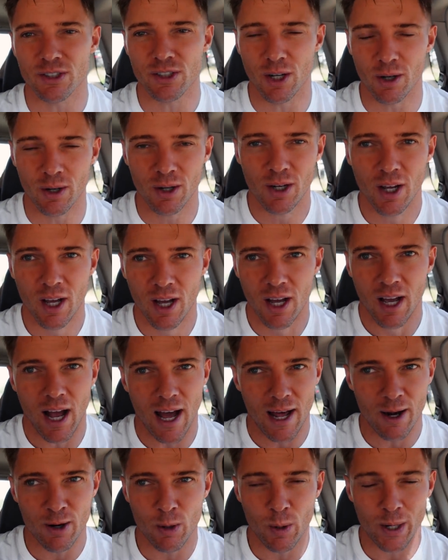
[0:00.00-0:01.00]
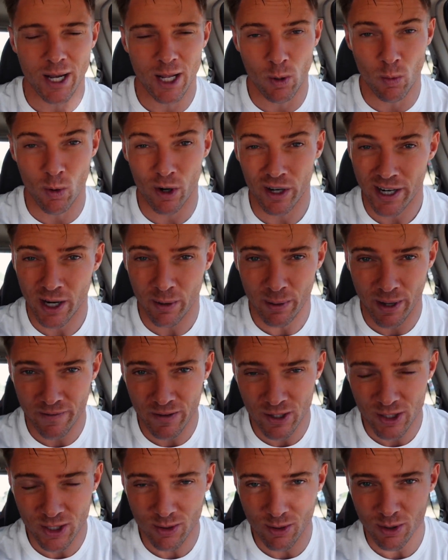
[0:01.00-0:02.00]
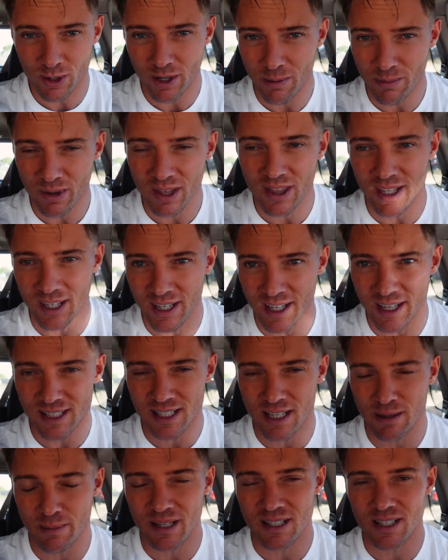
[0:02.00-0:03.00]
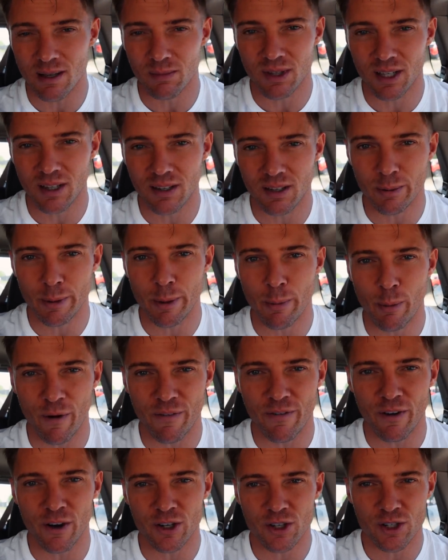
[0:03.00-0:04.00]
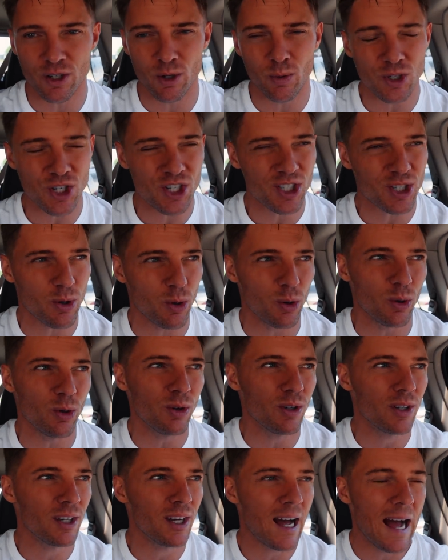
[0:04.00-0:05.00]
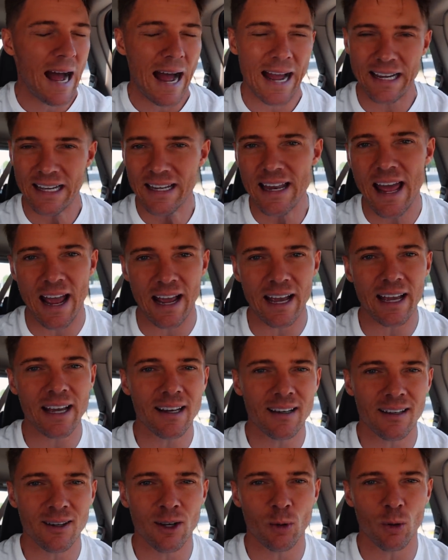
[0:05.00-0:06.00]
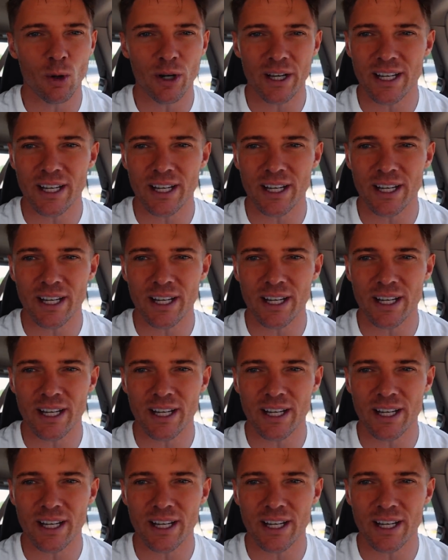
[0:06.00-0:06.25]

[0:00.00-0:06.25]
So I don't know what kind of workout we have in store. I'm thinking it's gonna be something a little bit more functional, which is cool. I can hang, we'll